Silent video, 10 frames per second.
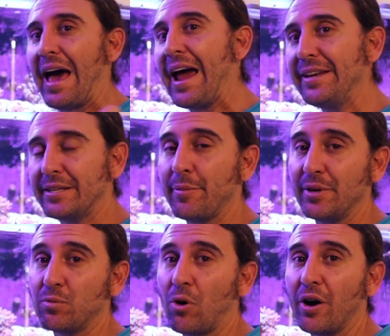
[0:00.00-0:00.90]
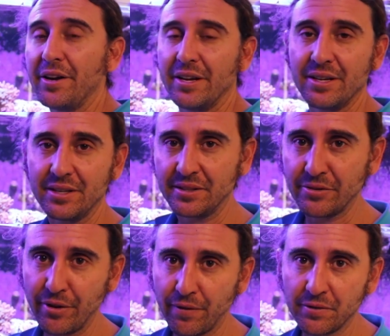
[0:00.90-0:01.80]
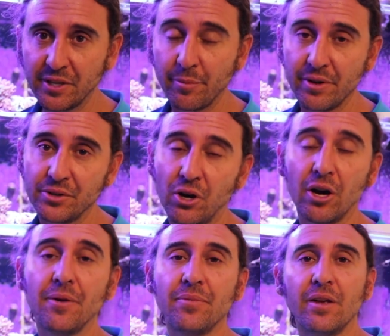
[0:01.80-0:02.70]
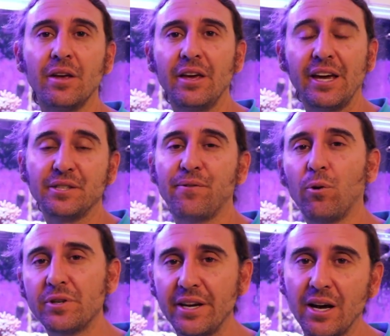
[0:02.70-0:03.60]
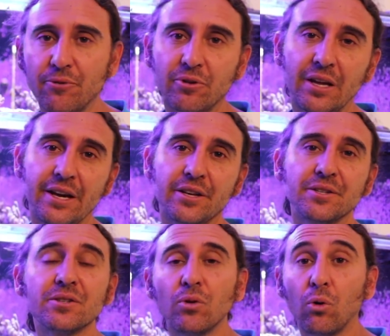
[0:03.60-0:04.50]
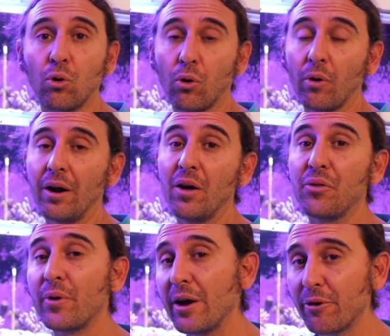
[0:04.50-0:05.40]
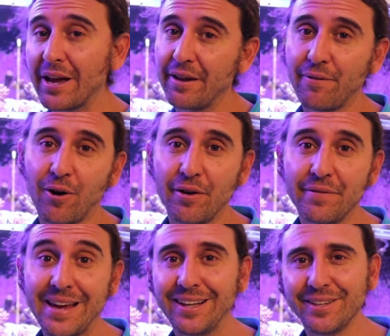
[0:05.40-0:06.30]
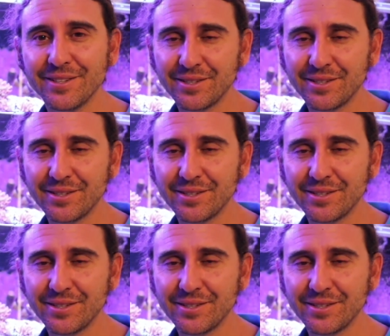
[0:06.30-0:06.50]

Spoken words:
80 centimeters wide, 75 centimeters high. It's 1,400 liters or 385 gallons.